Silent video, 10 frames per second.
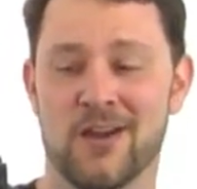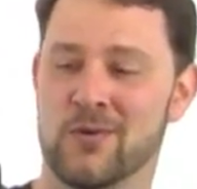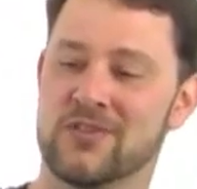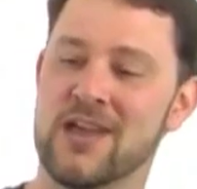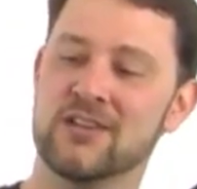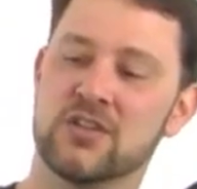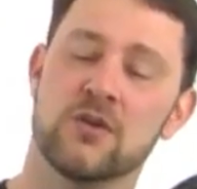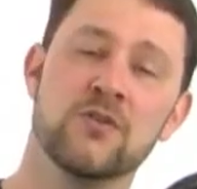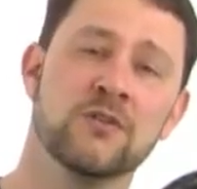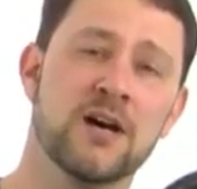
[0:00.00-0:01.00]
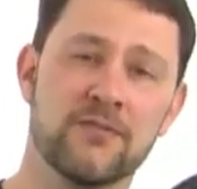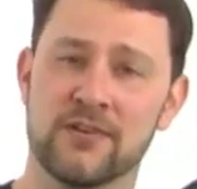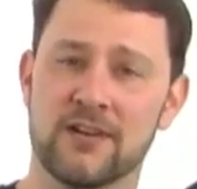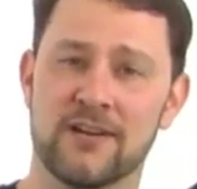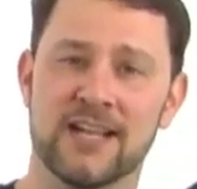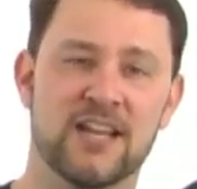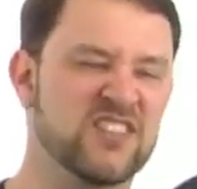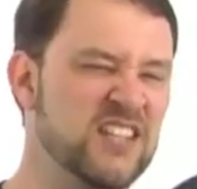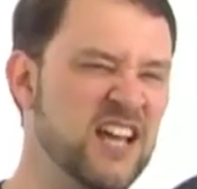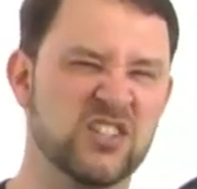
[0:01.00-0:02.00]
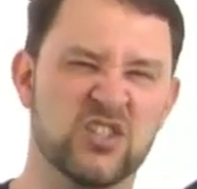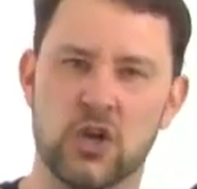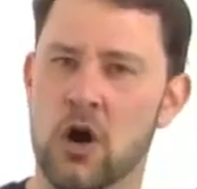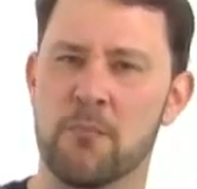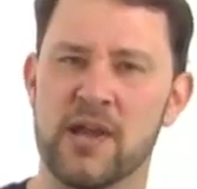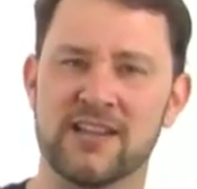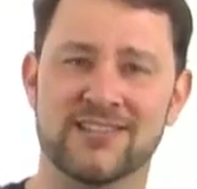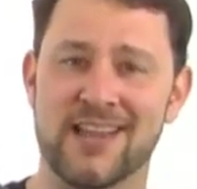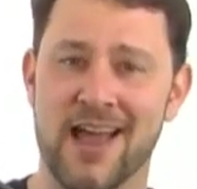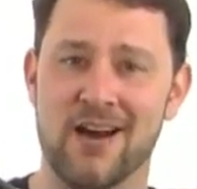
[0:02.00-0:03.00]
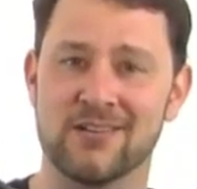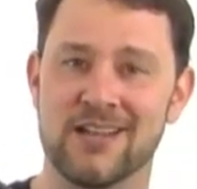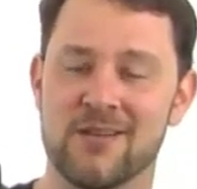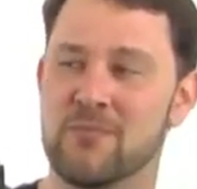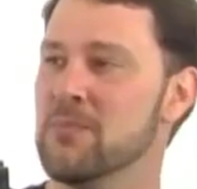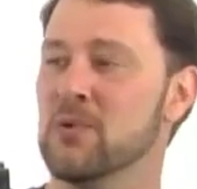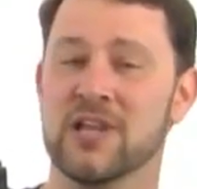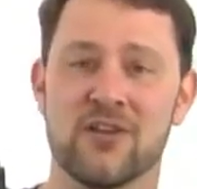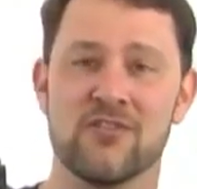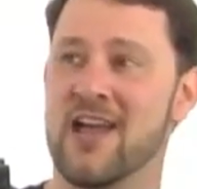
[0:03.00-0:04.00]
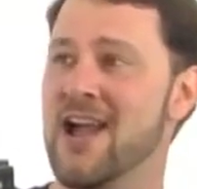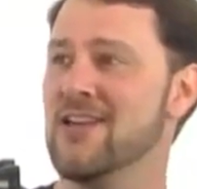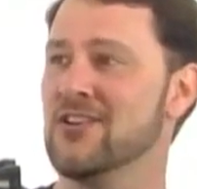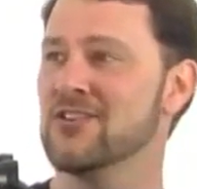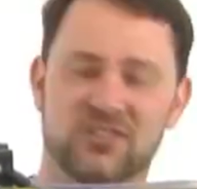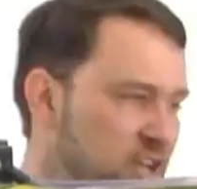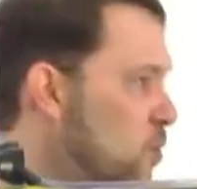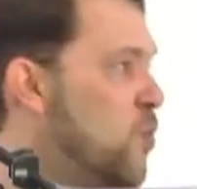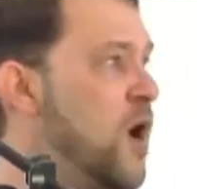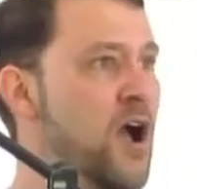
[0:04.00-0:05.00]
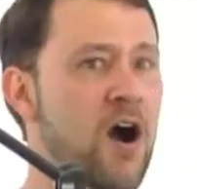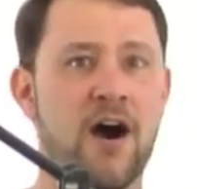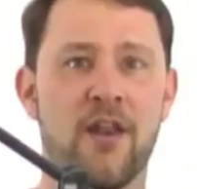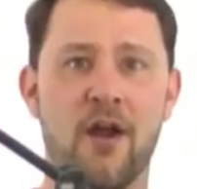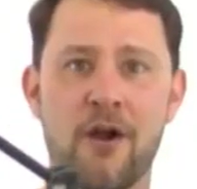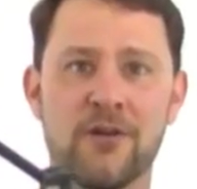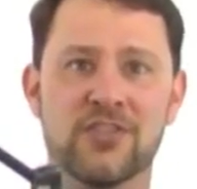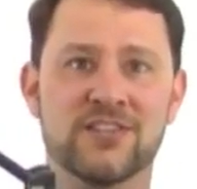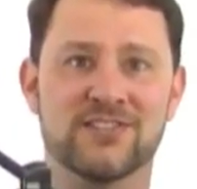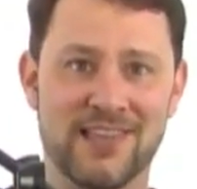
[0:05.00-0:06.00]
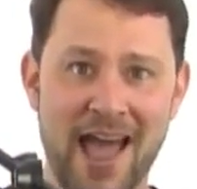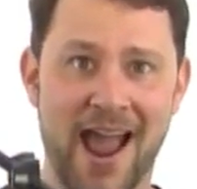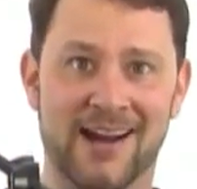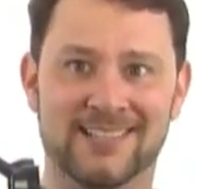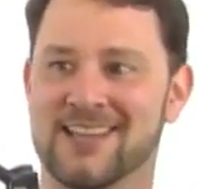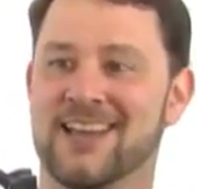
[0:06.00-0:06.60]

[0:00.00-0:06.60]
With that tuned muffler, it gives it that dirt bike sound, and people hear that, and they're just like, what on earth is that?